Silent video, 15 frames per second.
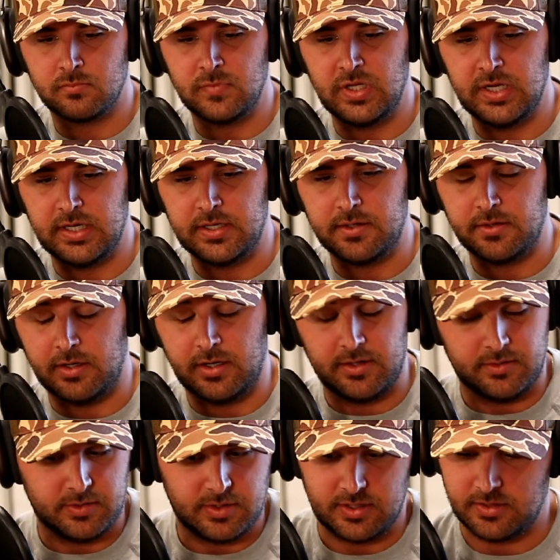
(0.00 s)
Yeah.
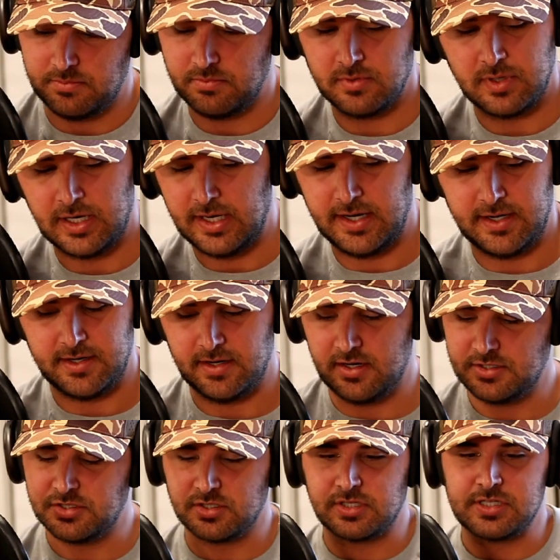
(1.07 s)
Hey,
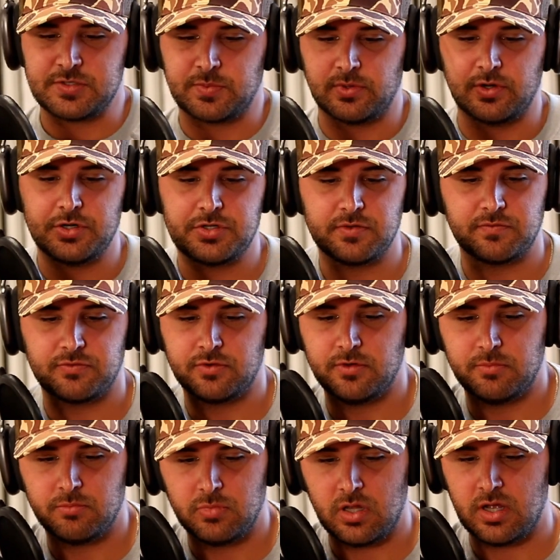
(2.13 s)
I took inspiration
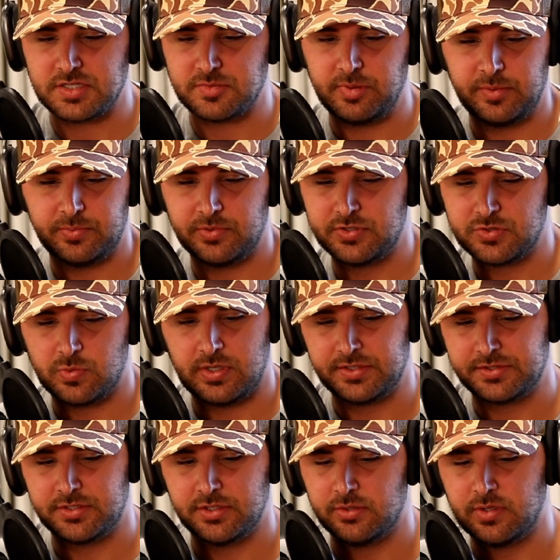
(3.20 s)
from lots of people as
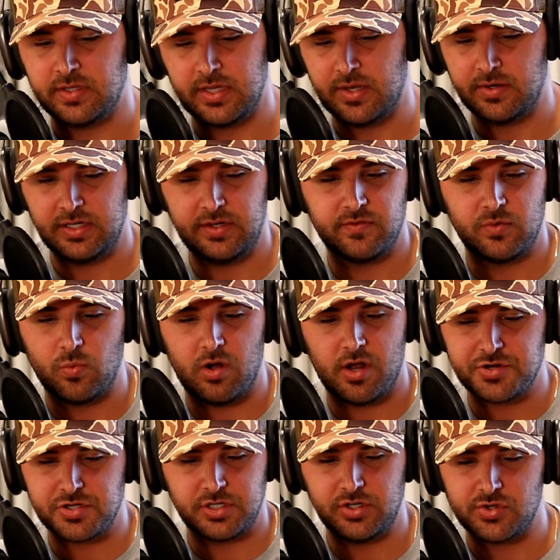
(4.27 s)
well too. And then even
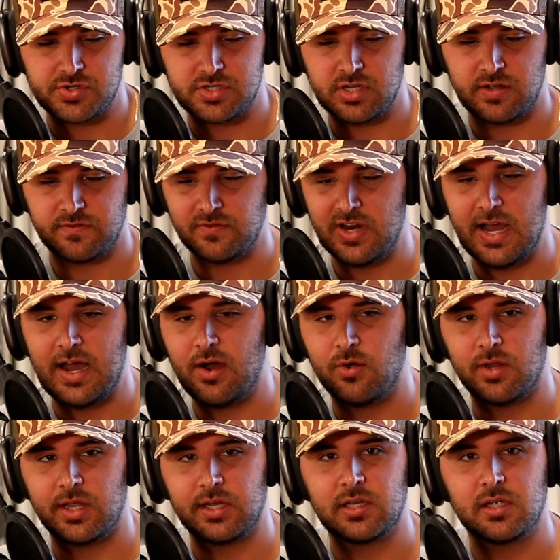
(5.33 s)
watching your stuff now,
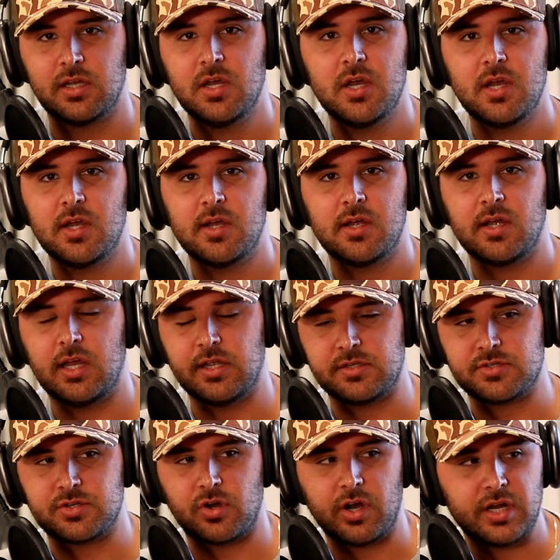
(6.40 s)
like
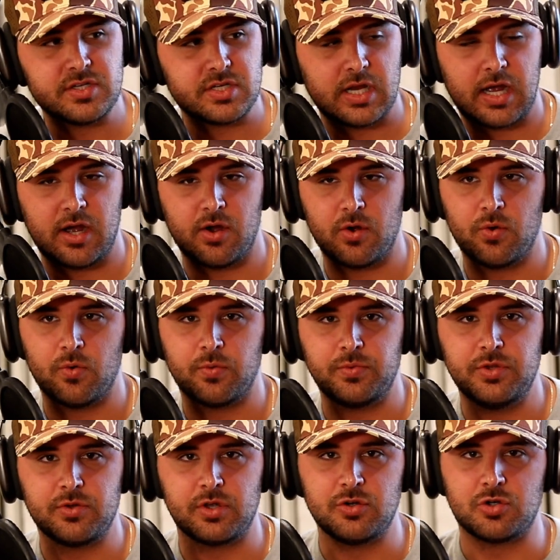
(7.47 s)
it's crazy how
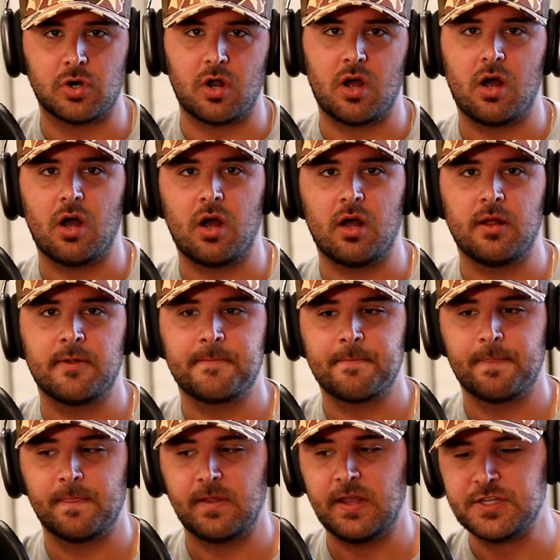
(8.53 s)
you can draw
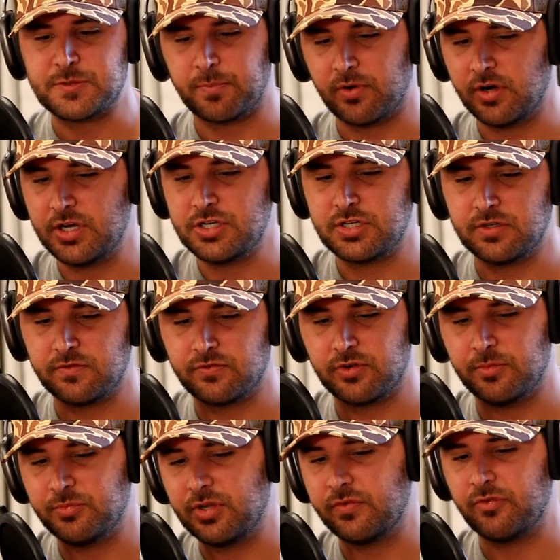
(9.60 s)
inspiration
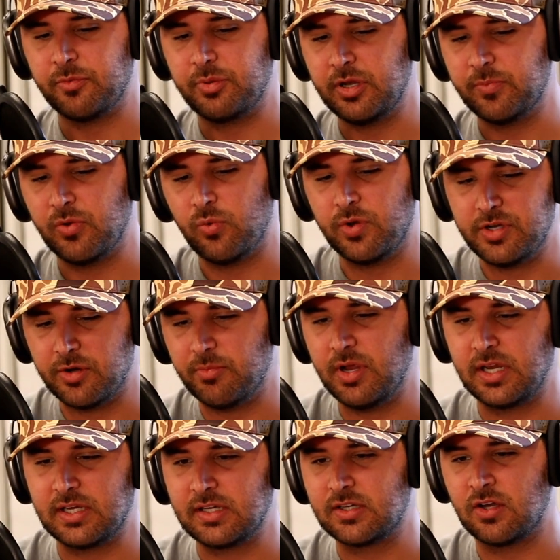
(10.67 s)
from different people when you're
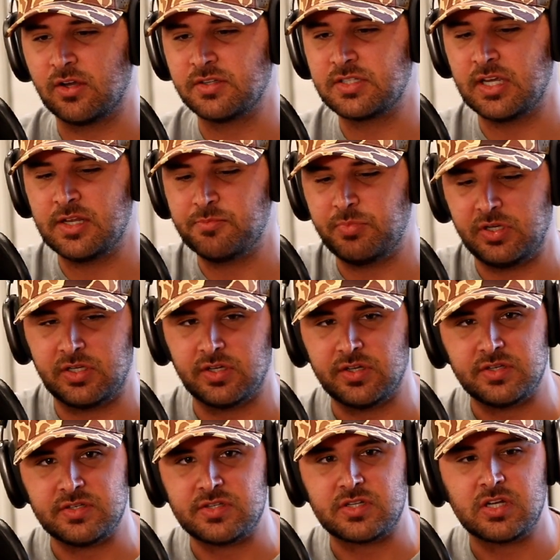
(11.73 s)
making content,
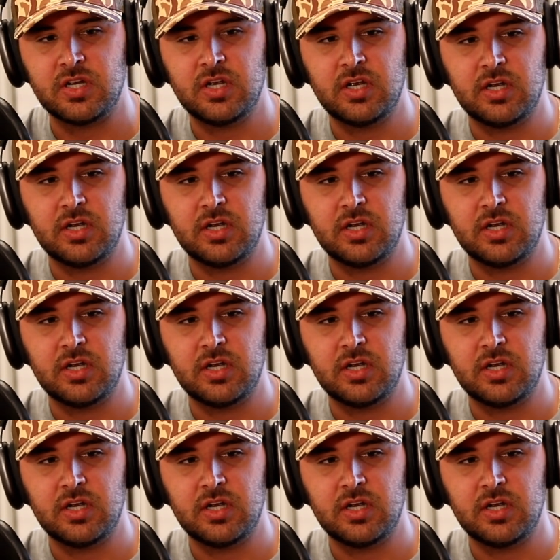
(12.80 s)
because